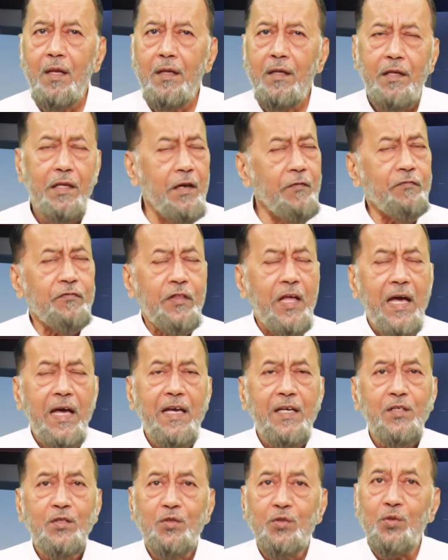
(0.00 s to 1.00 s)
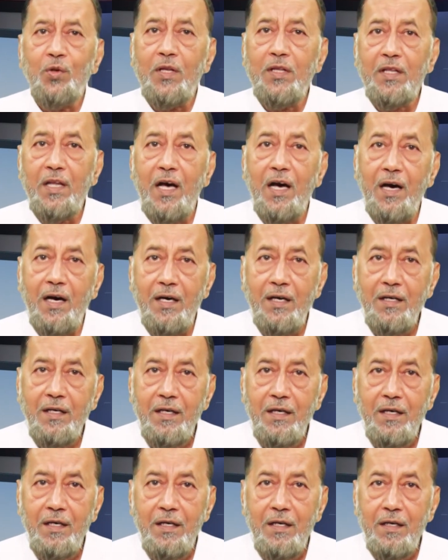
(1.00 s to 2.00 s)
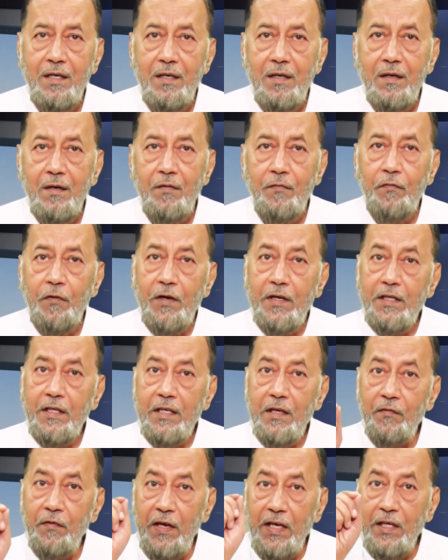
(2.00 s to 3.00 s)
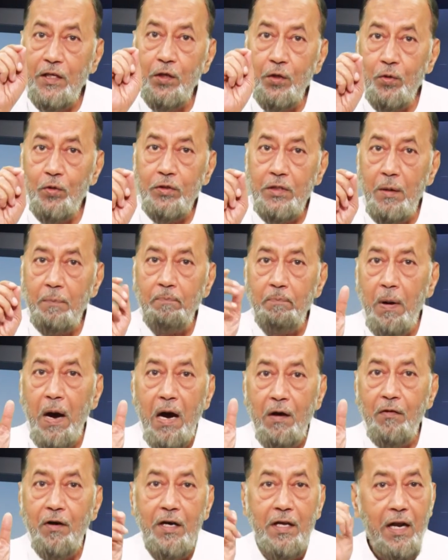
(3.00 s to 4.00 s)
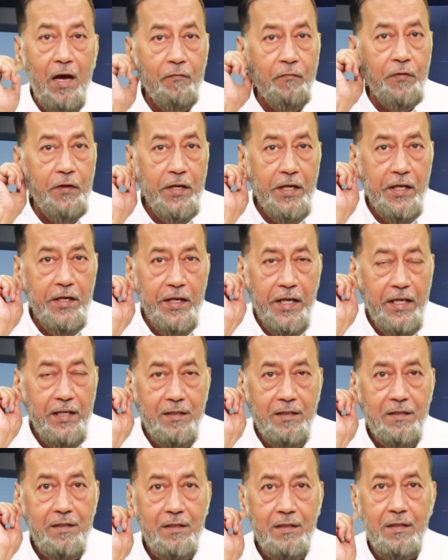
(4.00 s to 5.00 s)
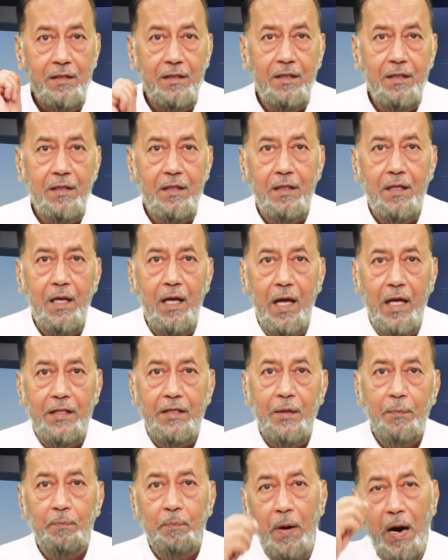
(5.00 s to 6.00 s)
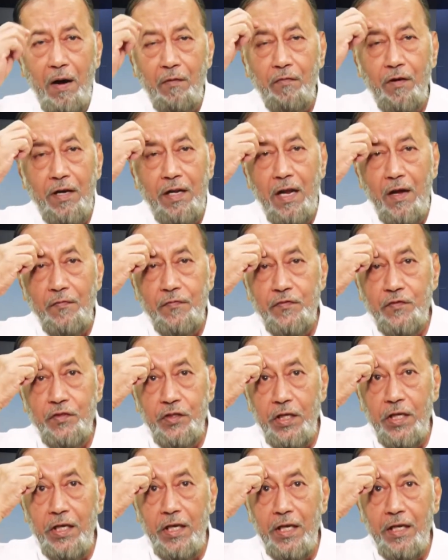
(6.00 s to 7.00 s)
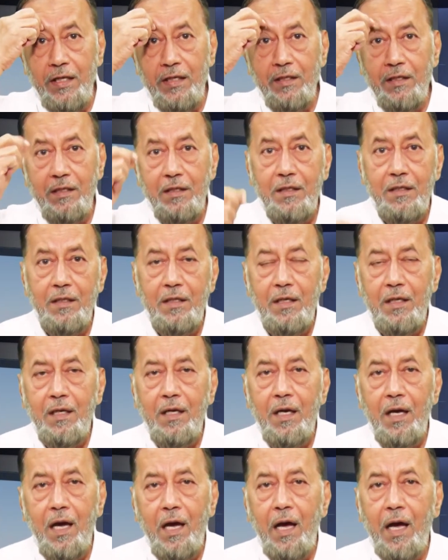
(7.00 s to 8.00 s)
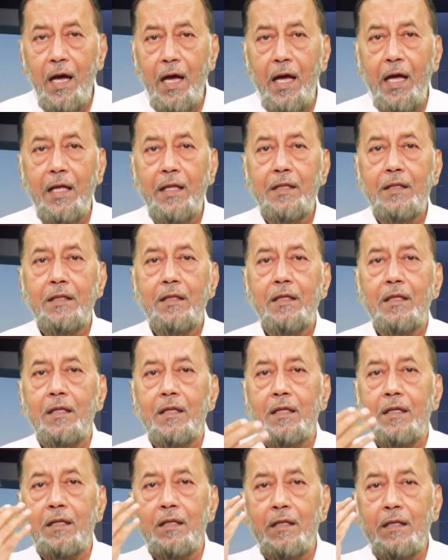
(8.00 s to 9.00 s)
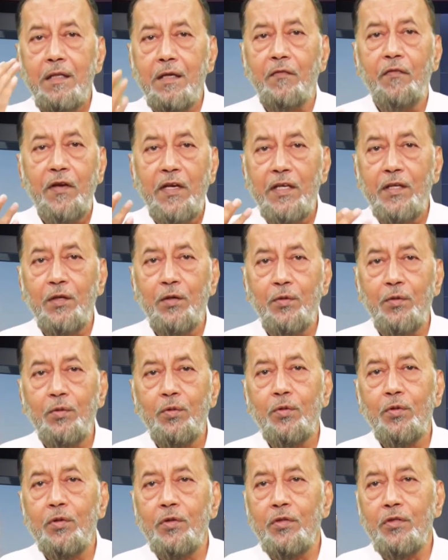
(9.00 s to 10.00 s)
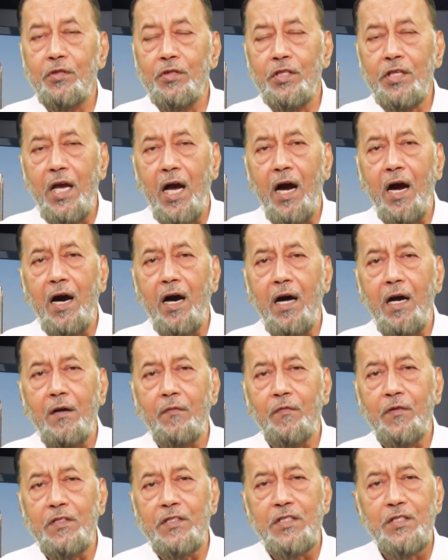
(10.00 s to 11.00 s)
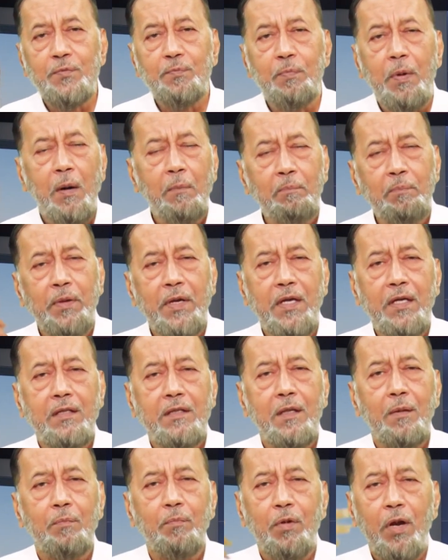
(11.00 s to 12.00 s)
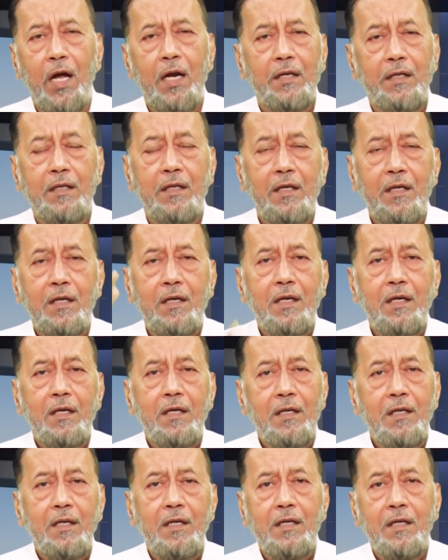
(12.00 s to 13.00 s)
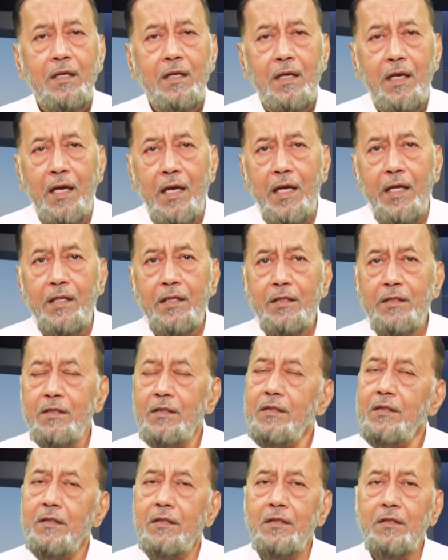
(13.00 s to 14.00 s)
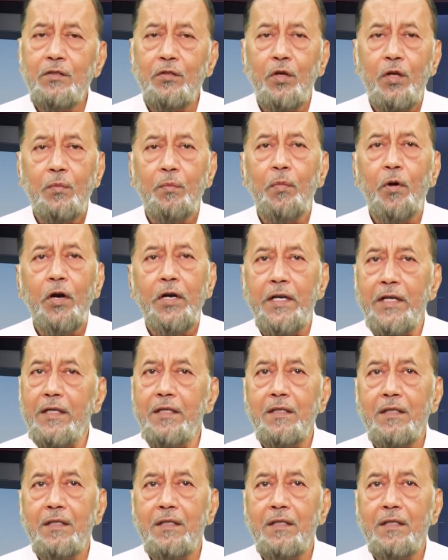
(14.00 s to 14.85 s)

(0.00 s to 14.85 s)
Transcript: Give thanks to Allah for giving you the power of hearing and the power of seeing, and giving you the heart which is pumping the blood in your body,